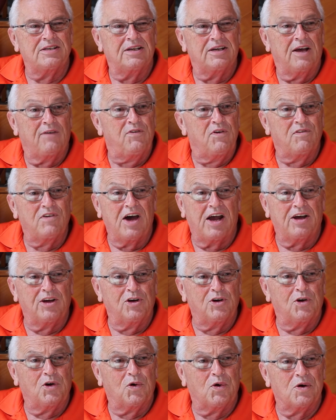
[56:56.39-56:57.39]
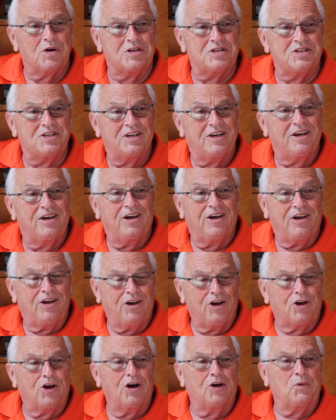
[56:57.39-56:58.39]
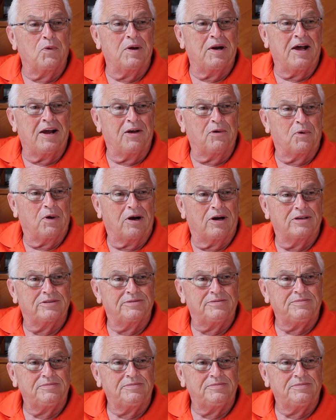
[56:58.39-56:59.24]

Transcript: if you've got a good horse, you're going to win anywhere.